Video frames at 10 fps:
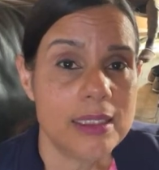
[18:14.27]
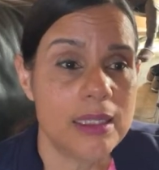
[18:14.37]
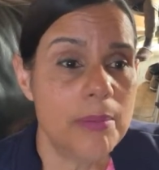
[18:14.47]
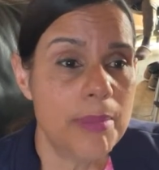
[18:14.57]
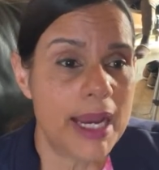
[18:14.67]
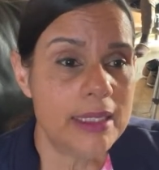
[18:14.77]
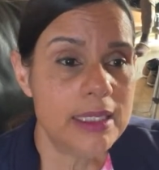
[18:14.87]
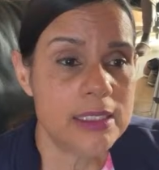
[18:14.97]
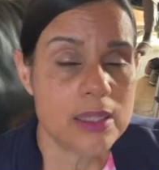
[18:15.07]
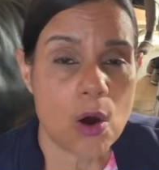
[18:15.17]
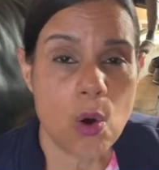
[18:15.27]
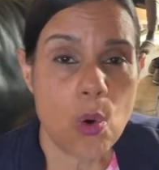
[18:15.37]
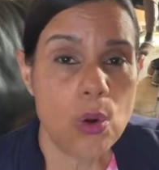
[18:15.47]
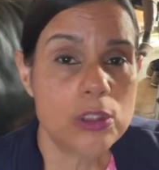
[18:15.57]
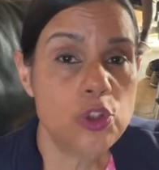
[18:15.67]
the man is a
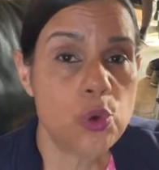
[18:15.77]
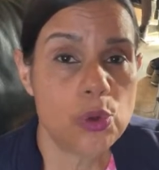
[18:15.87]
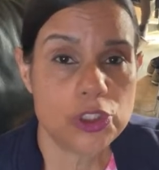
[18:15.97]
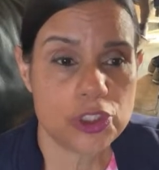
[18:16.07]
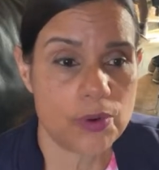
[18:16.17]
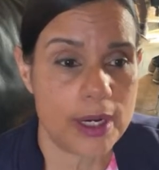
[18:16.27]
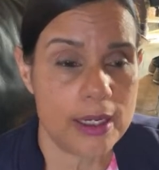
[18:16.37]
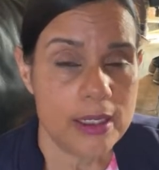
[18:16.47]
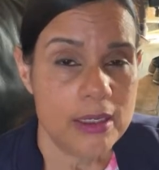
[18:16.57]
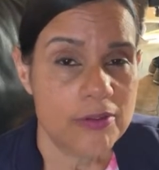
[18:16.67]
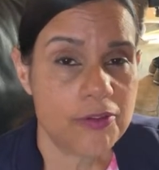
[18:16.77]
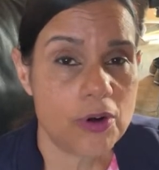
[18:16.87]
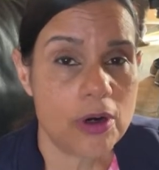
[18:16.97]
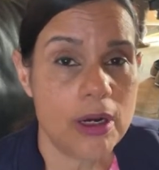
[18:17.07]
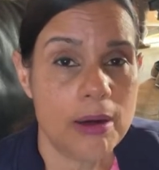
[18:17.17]
whole torturer
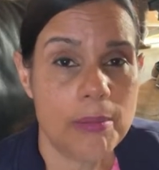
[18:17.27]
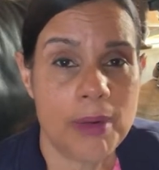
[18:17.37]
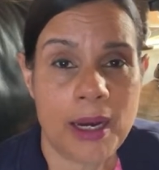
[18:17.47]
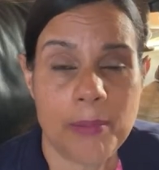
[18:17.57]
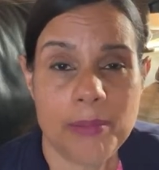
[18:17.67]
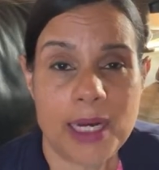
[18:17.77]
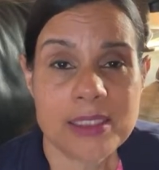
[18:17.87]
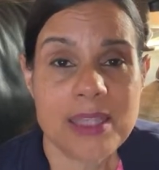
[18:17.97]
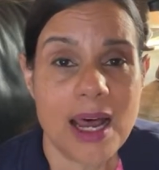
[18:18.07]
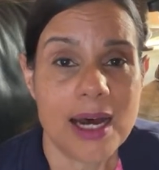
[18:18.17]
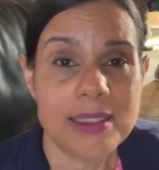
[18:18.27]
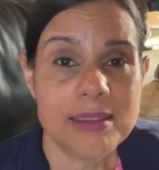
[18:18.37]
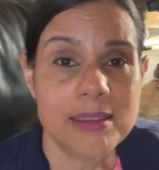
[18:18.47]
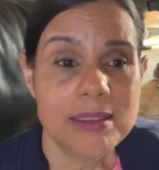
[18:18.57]
for Assad.